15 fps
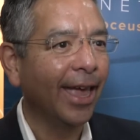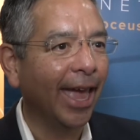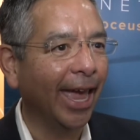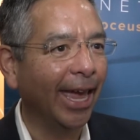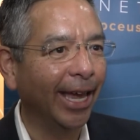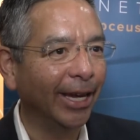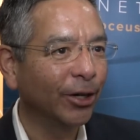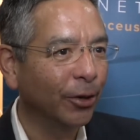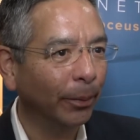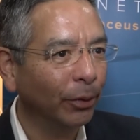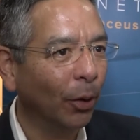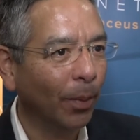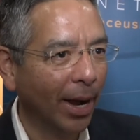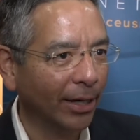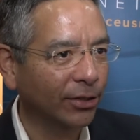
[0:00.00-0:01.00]
a
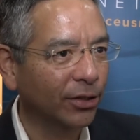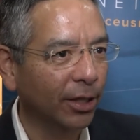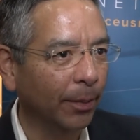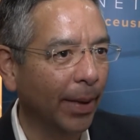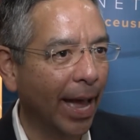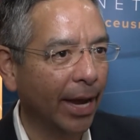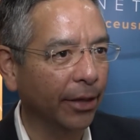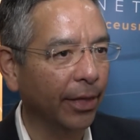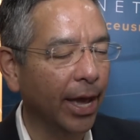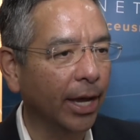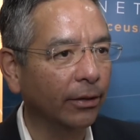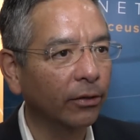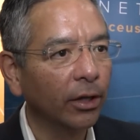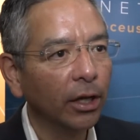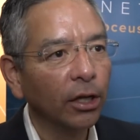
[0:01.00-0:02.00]
crypto box to the back of
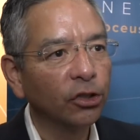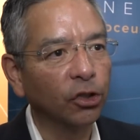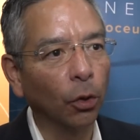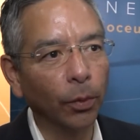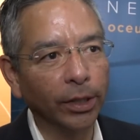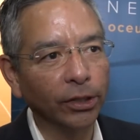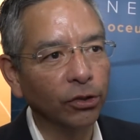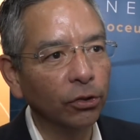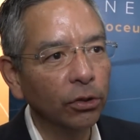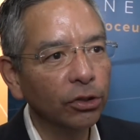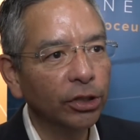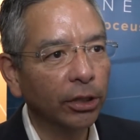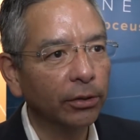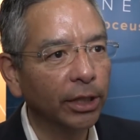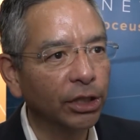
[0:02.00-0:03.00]
that. So with this new
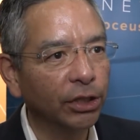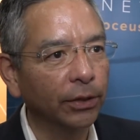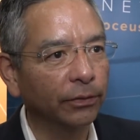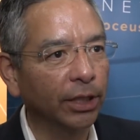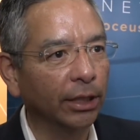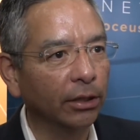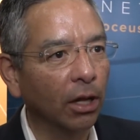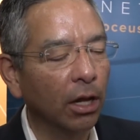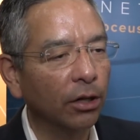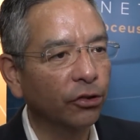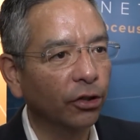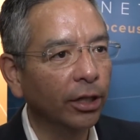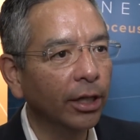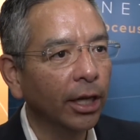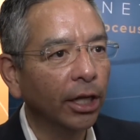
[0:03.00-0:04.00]
generation of
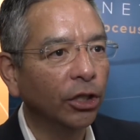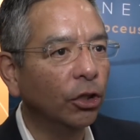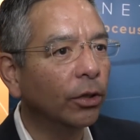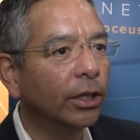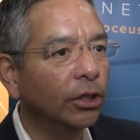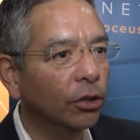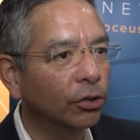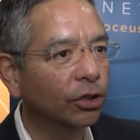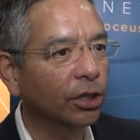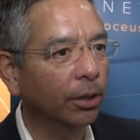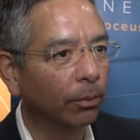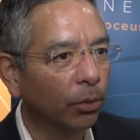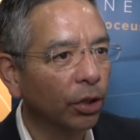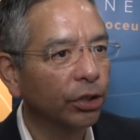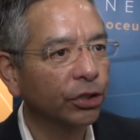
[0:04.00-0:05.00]
technology, you can use
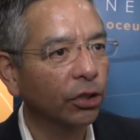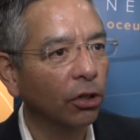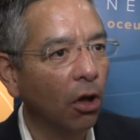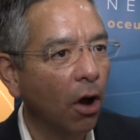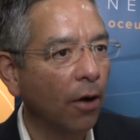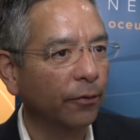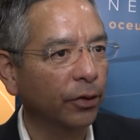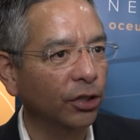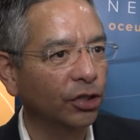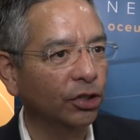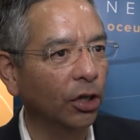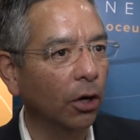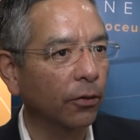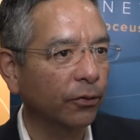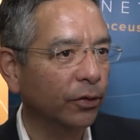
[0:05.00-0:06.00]
commercial
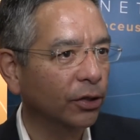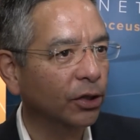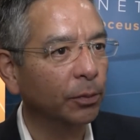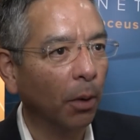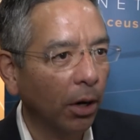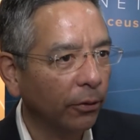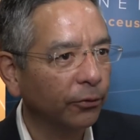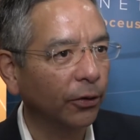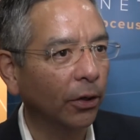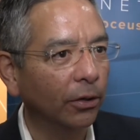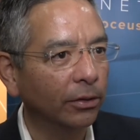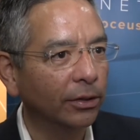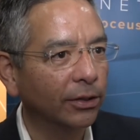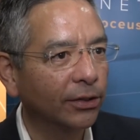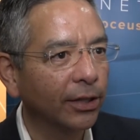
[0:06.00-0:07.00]
off-the-shelf
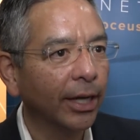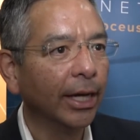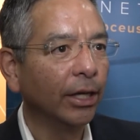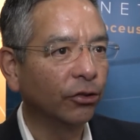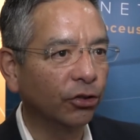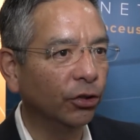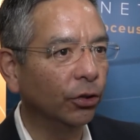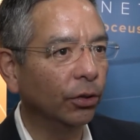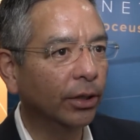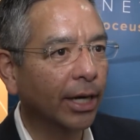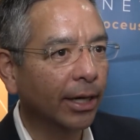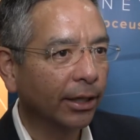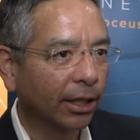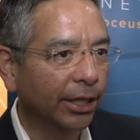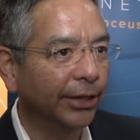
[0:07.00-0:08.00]
smartphones to
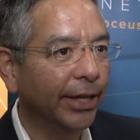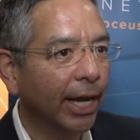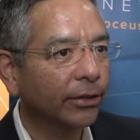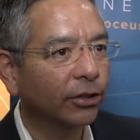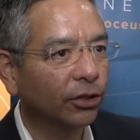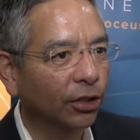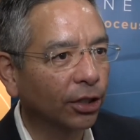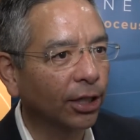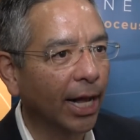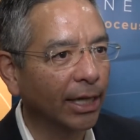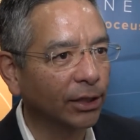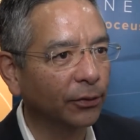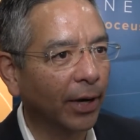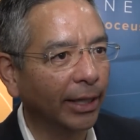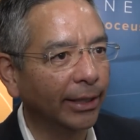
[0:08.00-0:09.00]
connect to
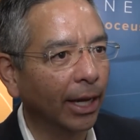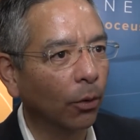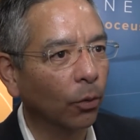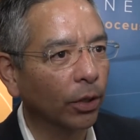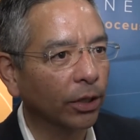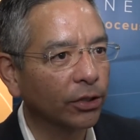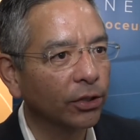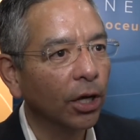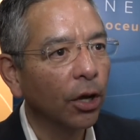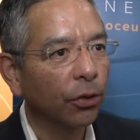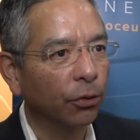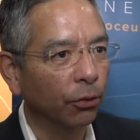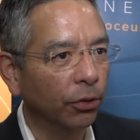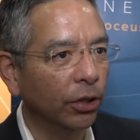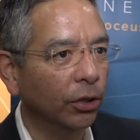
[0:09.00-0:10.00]
classified networks
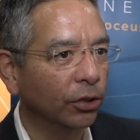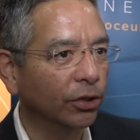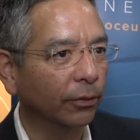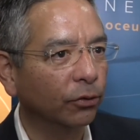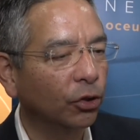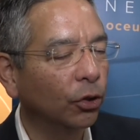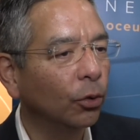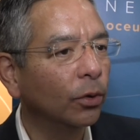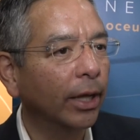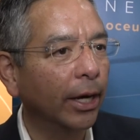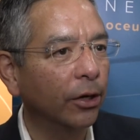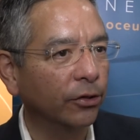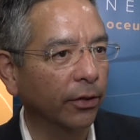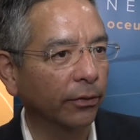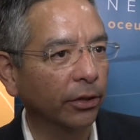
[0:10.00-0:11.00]
through the use of two
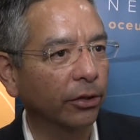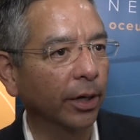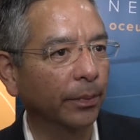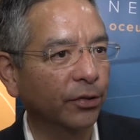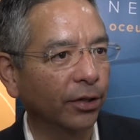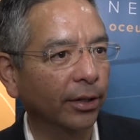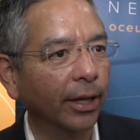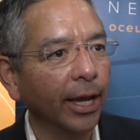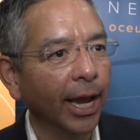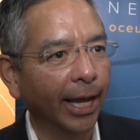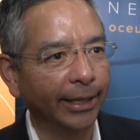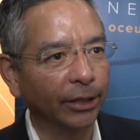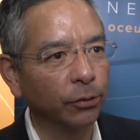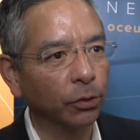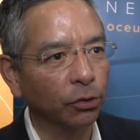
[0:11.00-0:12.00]
layers of encryption.
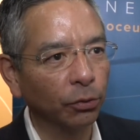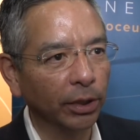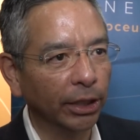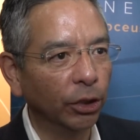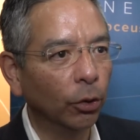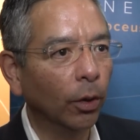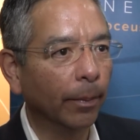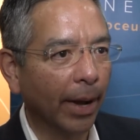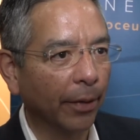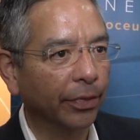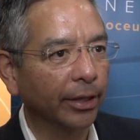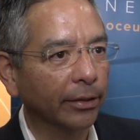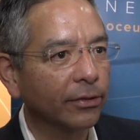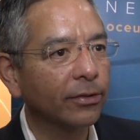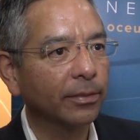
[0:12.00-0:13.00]
And that's what's really new about
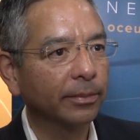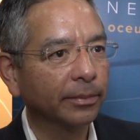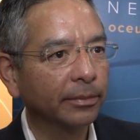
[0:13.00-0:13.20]
this.